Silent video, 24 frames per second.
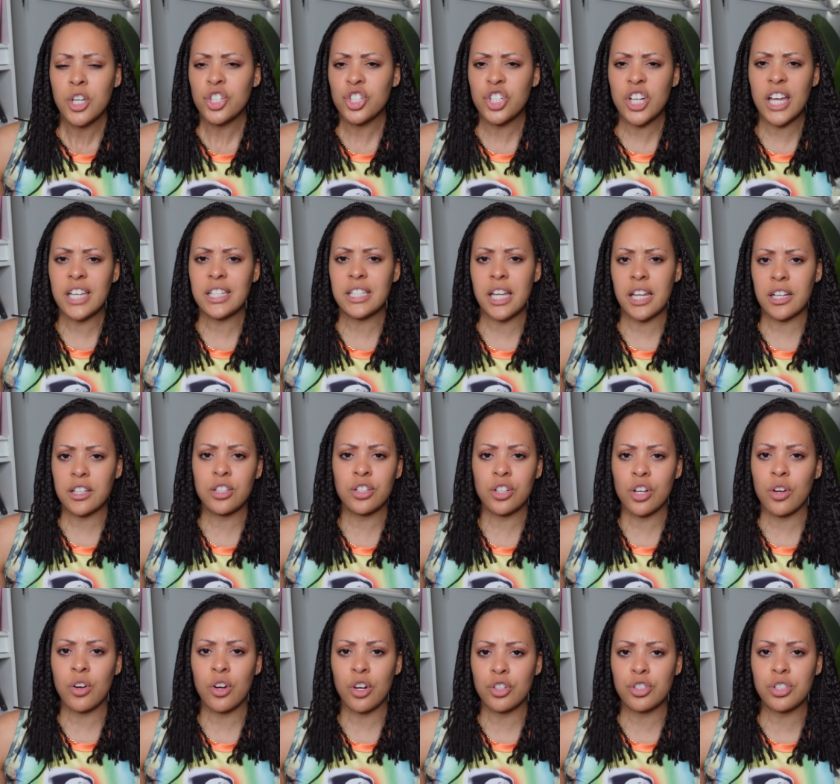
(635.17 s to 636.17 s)
she has like, you
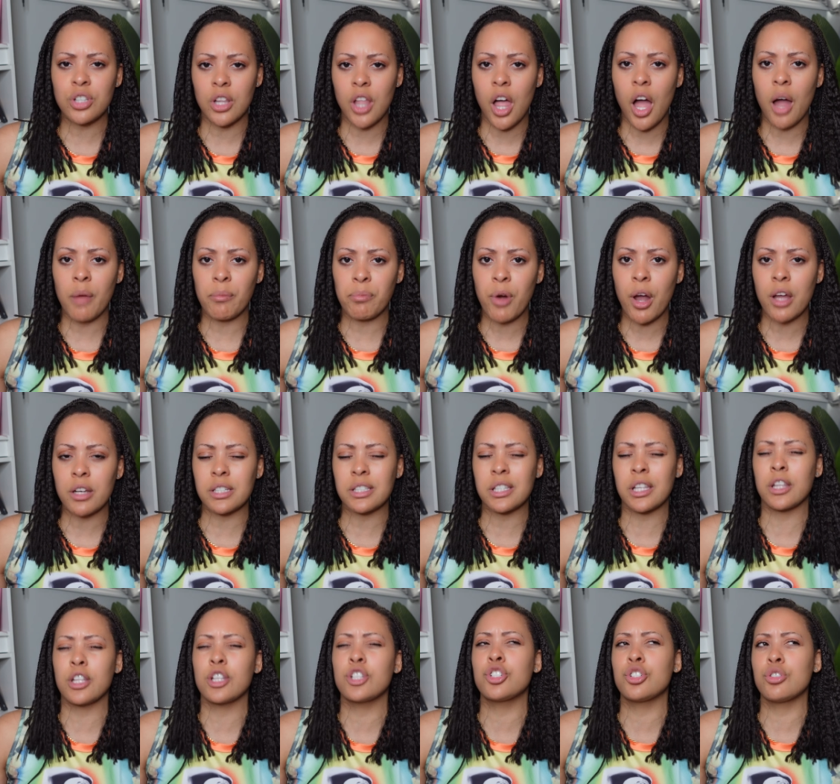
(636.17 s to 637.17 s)
know, her salon products.
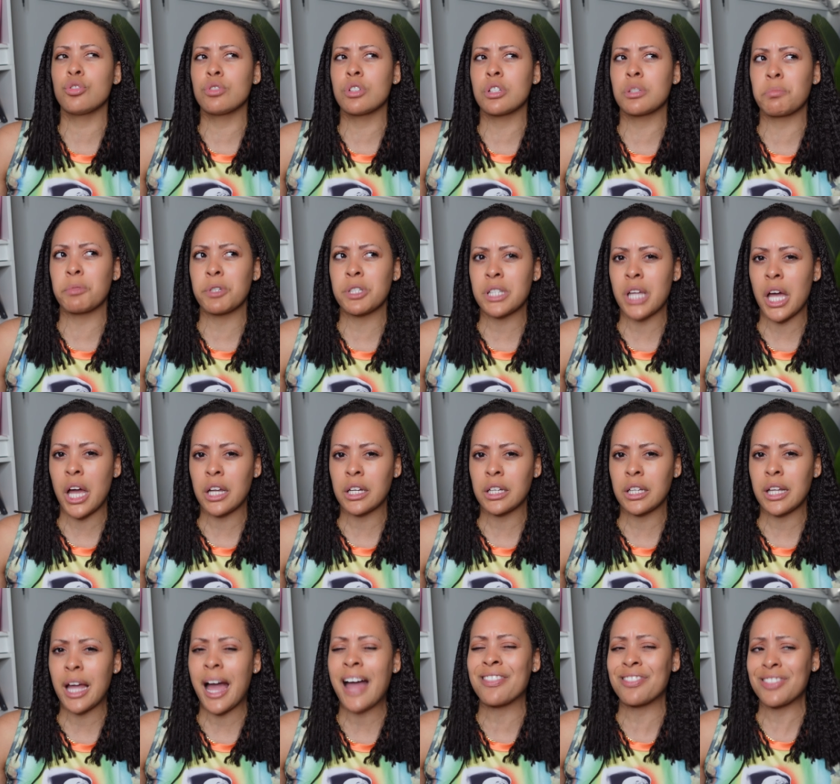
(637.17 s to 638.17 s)
I think she uses
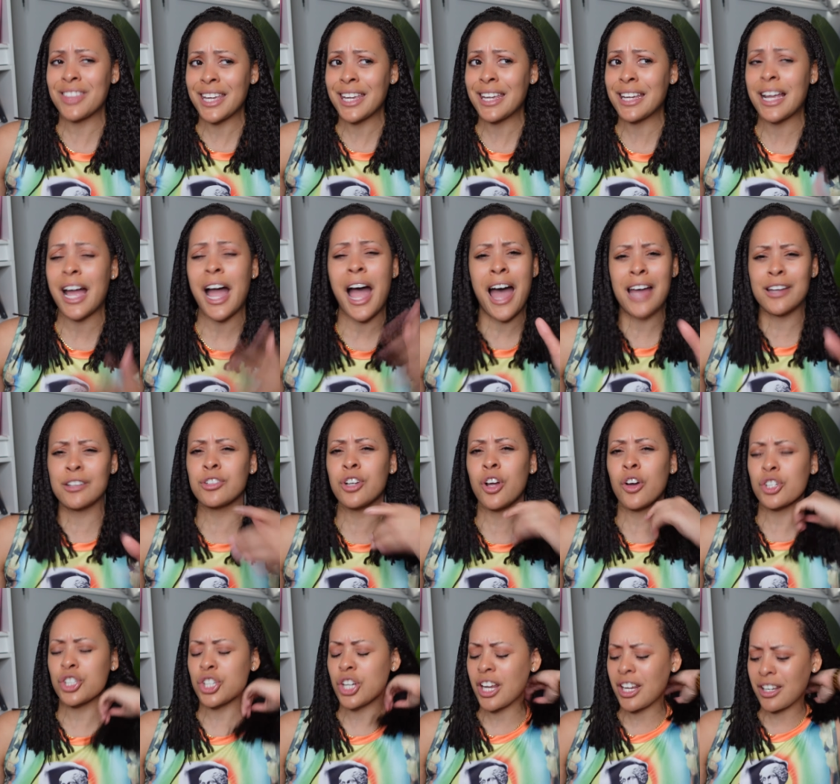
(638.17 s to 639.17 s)
Mizani. I think, I don't know.
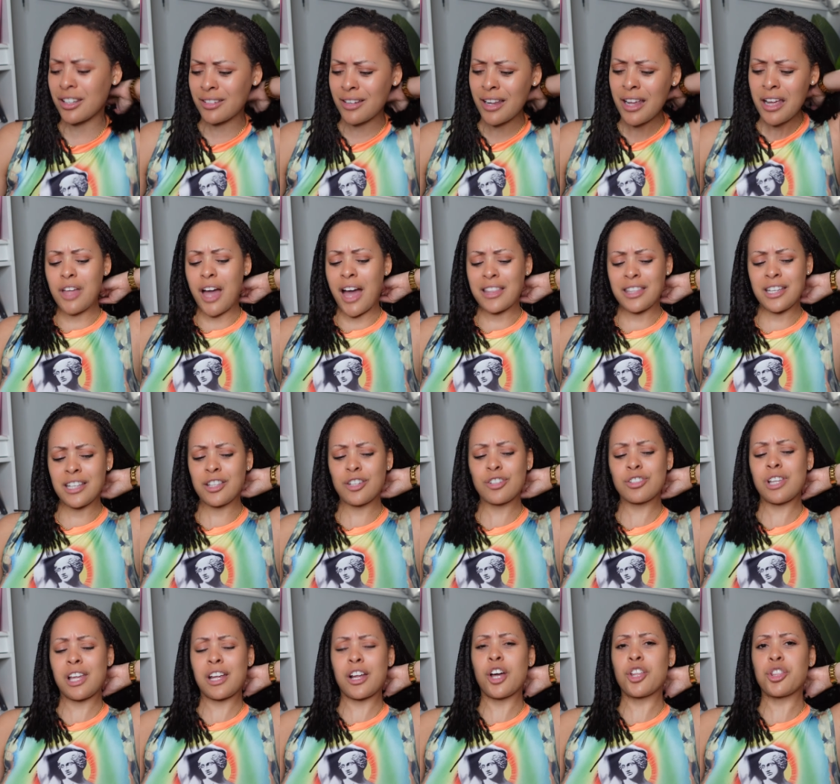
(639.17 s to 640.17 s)
And I think
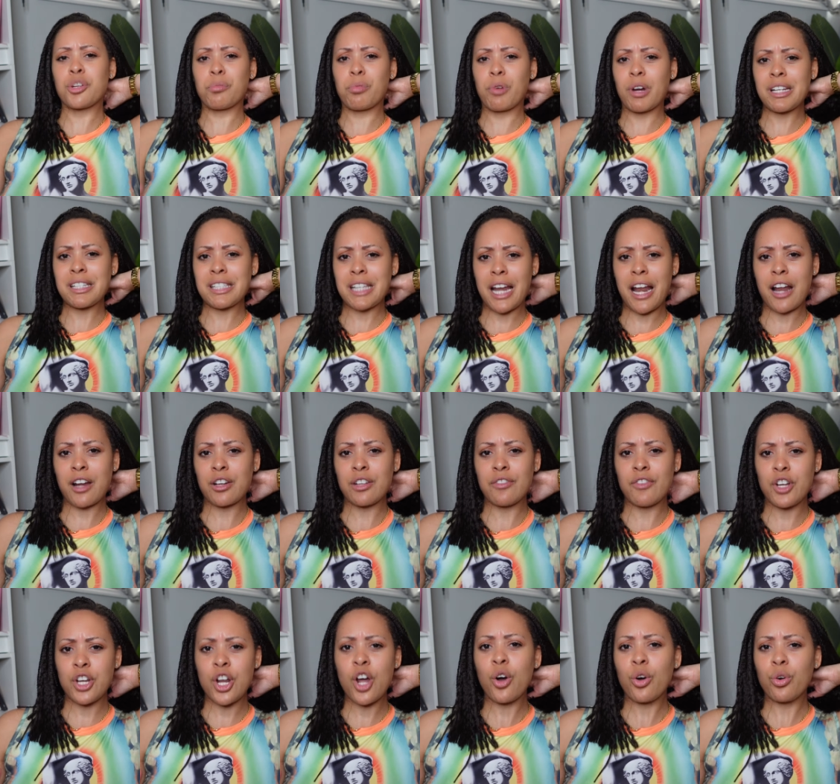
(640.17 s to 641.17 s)
there's like other brands that I don't
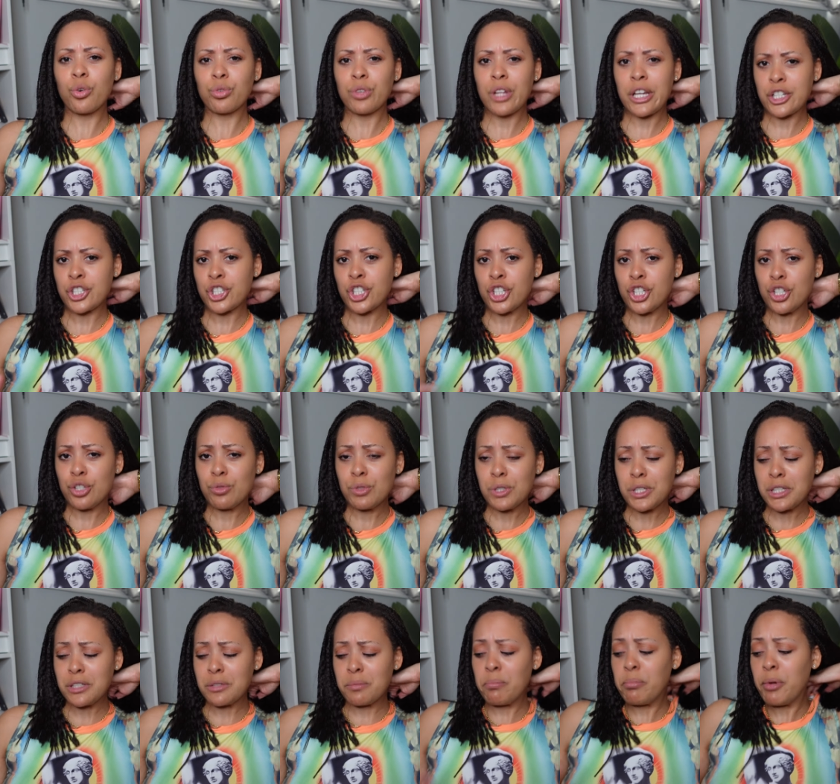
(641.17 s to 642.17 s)
even know that she
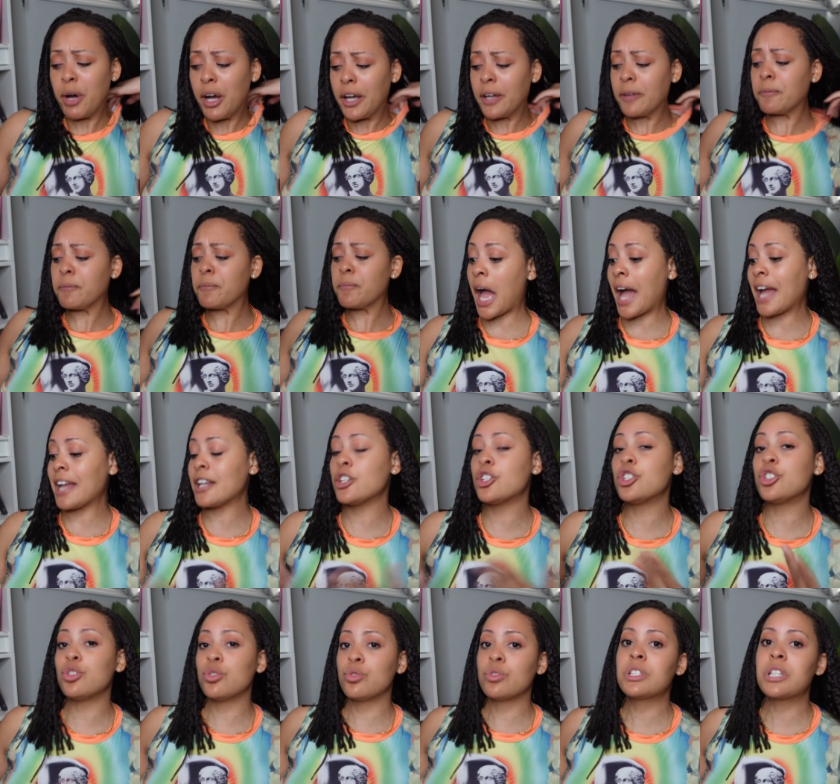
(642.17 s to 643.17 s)
uses, but I
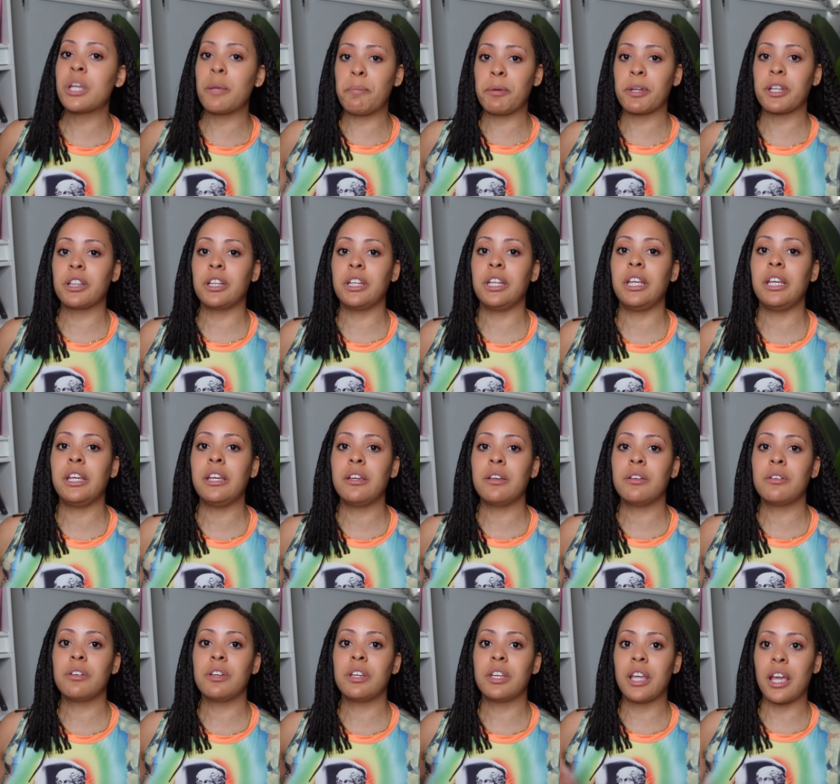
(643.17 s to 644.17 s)
do
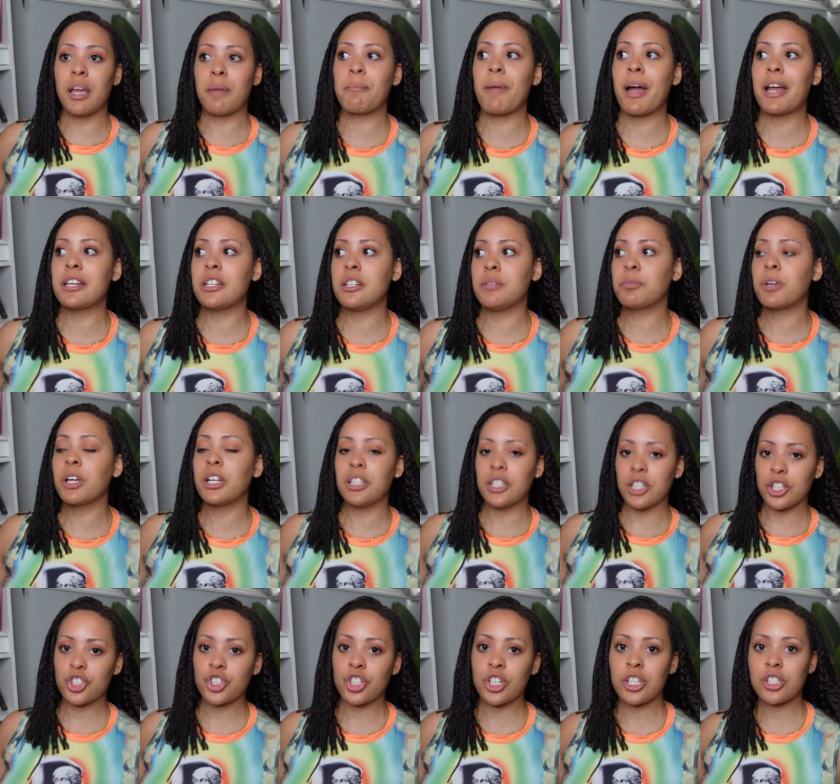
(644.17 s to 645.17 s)
typically get my deep
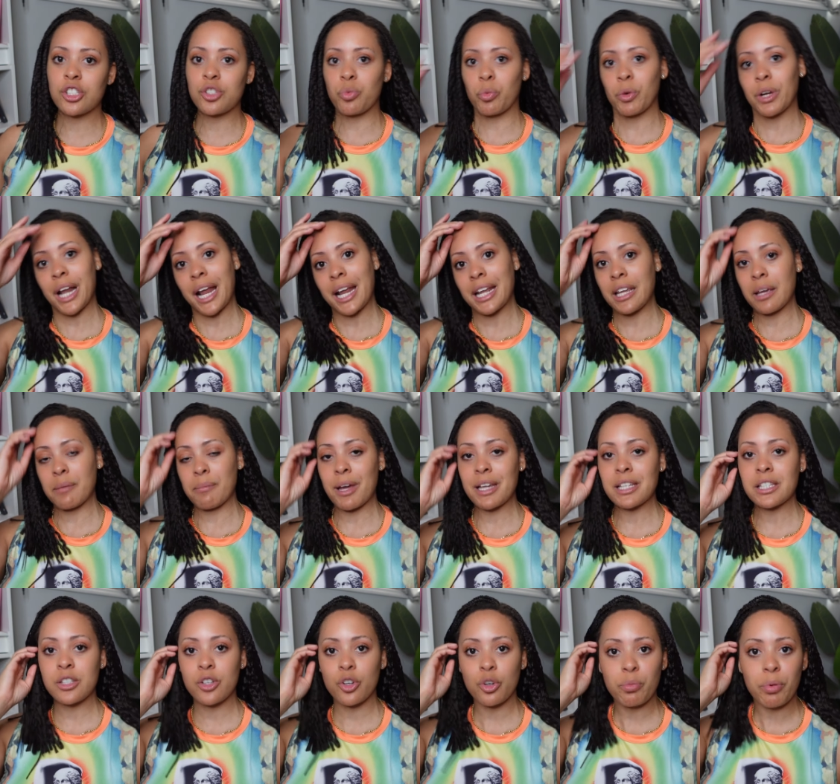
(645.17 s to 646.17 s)
conditions when I get my
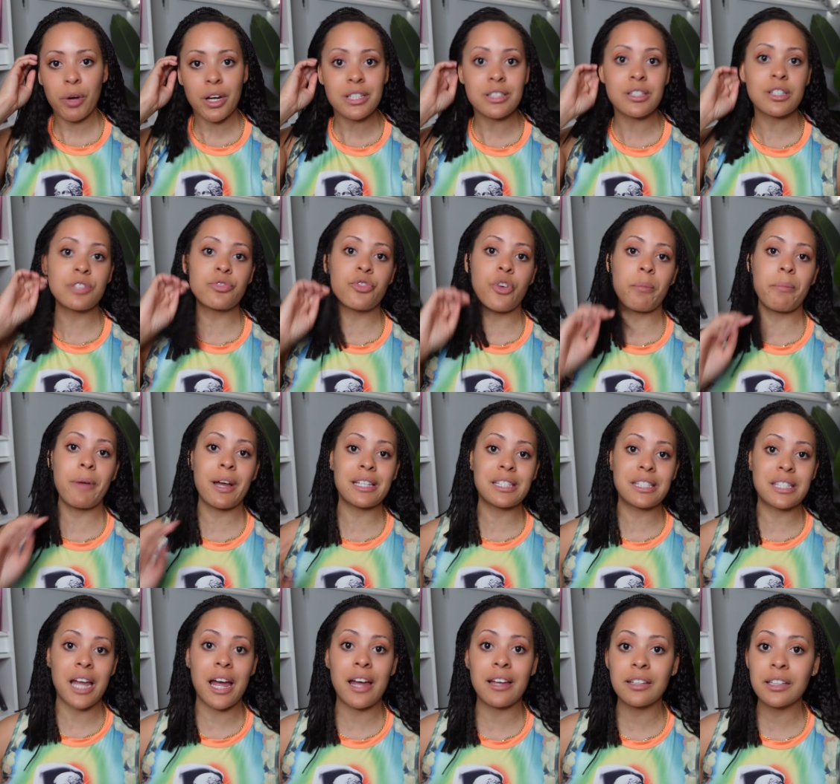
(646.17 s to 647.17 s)
silk presses from my
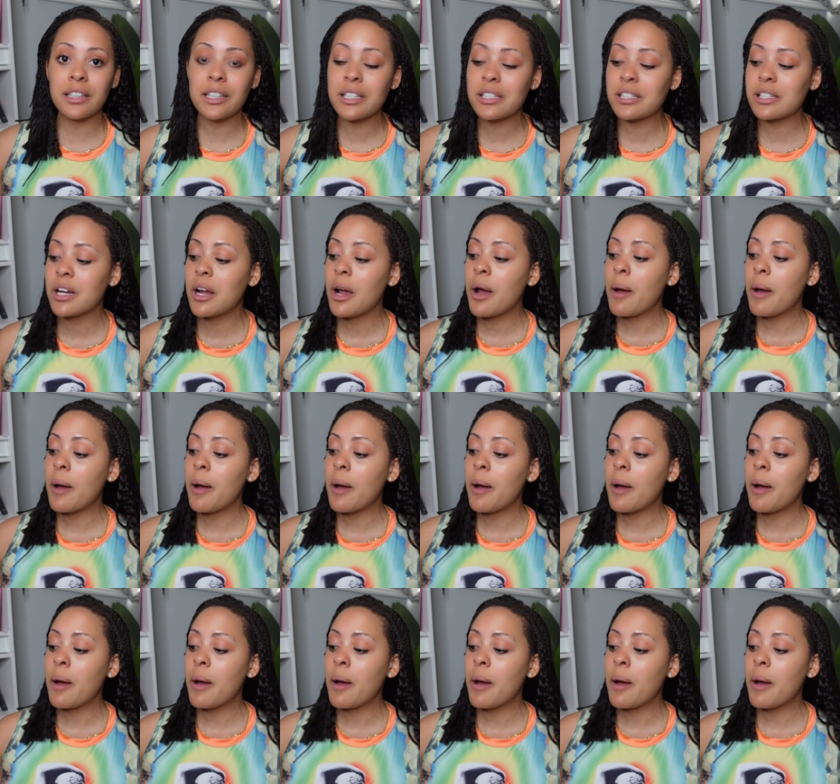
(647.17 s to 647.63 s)
stylist.